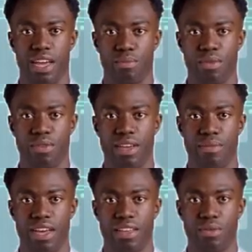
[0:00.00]
Now for the
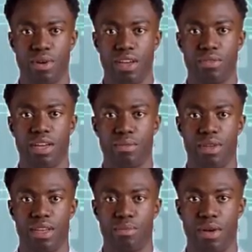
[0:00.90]
advanced creators and
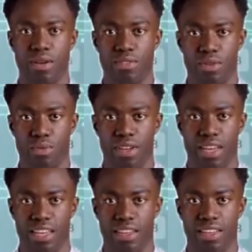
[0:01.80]
media buyers tuning
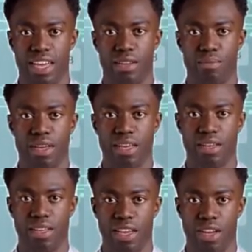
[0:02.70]
into this
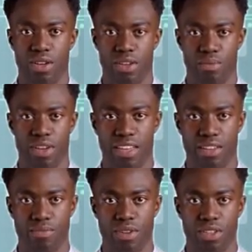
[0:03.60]
explainer, you know that
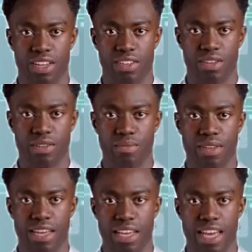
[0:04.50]
conversion is
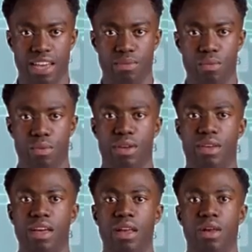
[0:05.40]
ultimately a data point,
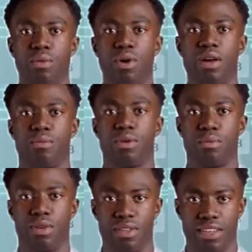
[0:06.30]
right? Which
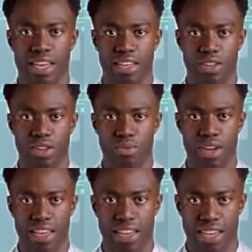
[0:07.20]
means
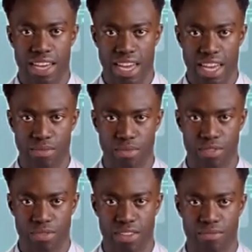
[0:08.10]
tracking is
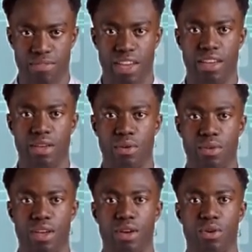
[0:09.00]
absolutely vital.
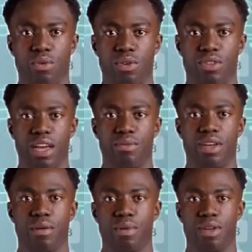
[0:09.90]
You should
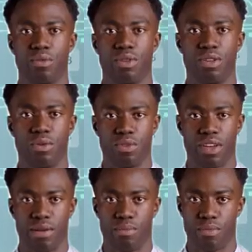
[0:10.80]
definitely be using
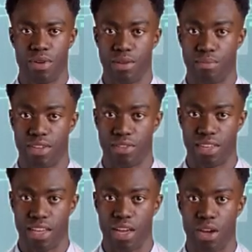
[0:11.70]
UTM
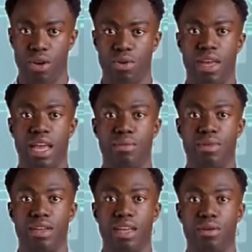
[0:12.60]
parameters on
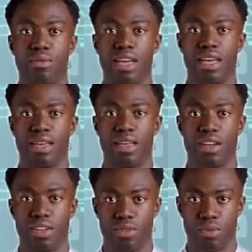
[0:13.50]
every single link
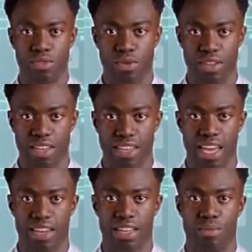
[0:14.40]
so you know
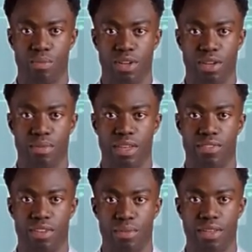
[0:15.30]
exactly which
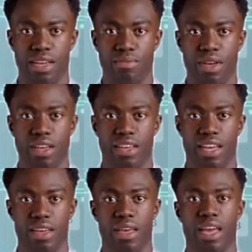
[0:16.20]
specific pieces of
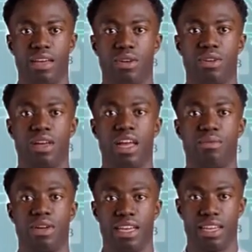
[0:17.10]
content are actually
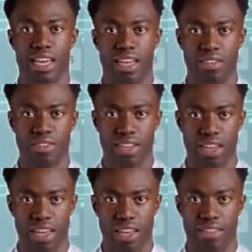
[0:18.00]
generating sales.
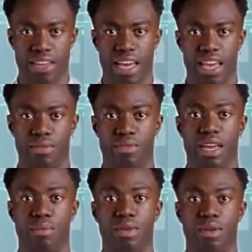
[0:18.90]
Dive
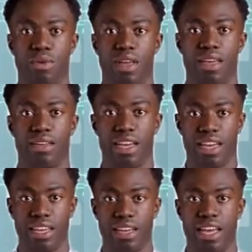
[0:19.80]
deep into your
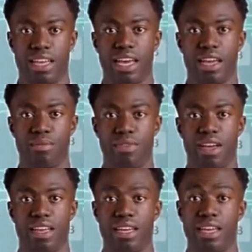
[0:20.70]
analytics to
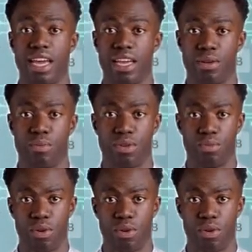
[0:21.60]
identify and scale what's